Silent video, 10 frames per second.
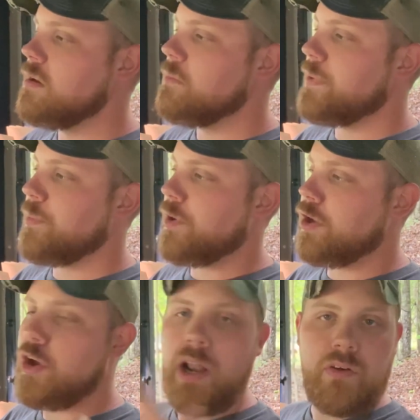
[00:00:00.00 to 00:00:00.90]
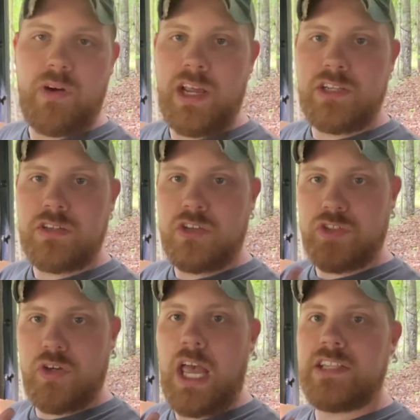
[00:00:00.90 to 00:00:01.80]
But then we're going to go down range. I'll show
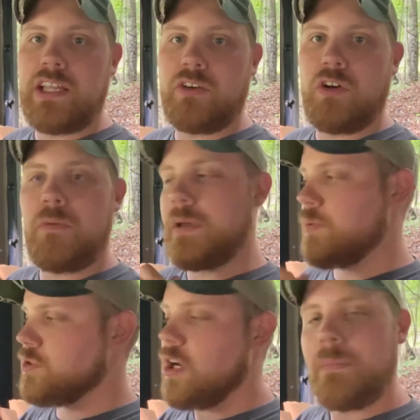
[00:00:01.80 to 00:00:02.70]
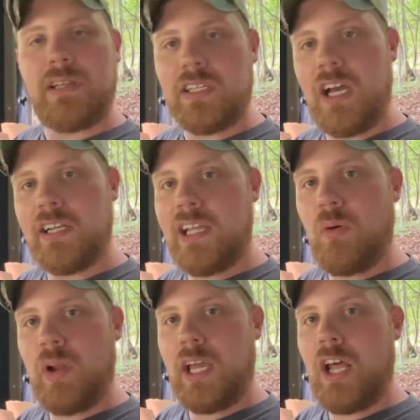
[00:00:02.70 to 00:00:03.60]
you guys that group, and we'll talk about the gun, kind of
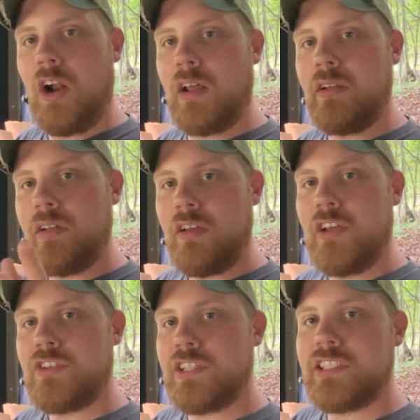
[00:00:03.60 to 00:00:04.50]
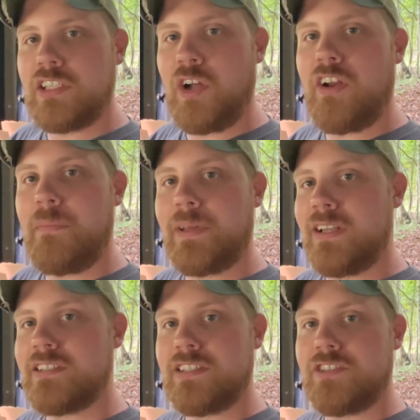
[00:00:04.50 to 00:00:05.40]
what I got on it. So let's get loaded up and
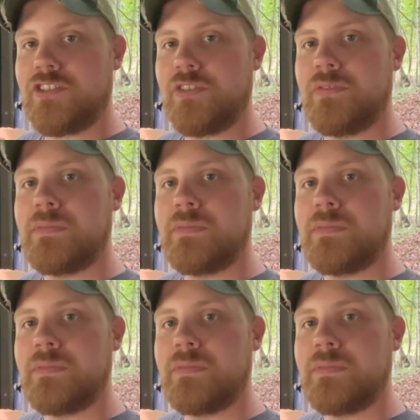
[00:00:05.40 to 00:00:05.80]
let's get to shooting.